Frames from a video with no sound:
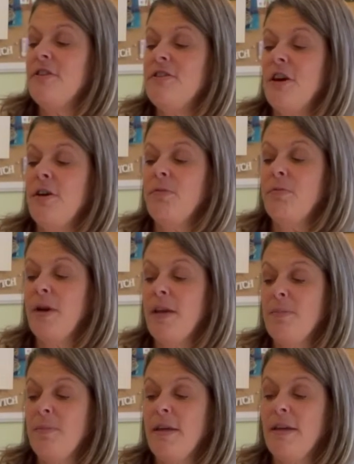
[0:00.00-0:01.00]
"Don't
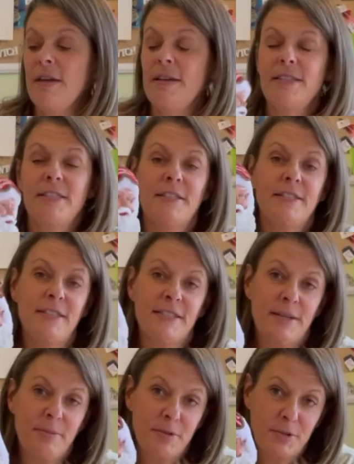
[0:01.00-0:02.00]
wake me until
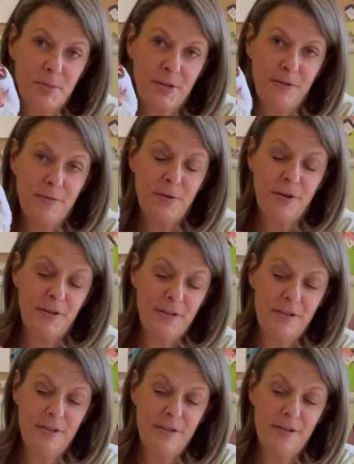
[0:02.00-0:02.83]
December 24th.